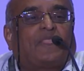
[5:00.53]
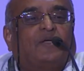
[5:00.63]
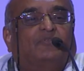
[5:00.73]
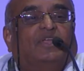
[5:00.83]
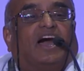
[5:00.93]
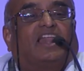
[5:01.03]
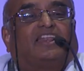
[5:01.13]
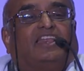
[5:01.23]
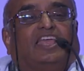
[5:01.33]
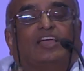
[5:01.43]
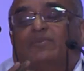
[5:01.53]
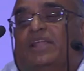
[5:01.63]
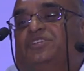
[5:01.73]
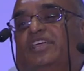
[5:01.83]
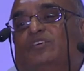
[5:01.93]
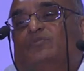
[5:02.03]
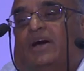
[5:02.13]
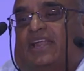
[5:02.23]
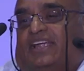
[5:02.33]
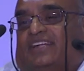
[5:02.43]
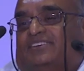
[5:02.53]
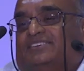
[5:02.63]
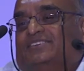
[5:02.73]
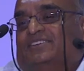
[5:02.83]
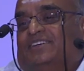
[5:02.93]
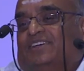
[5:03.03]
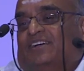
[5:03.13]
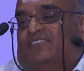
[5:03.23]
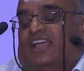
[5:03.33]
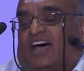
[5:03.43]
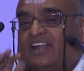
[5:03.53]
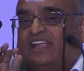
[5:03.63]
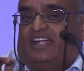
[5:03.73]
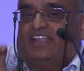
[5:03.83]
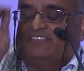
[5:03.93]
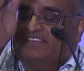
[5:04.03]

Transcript: We are re-emerging market. We are getting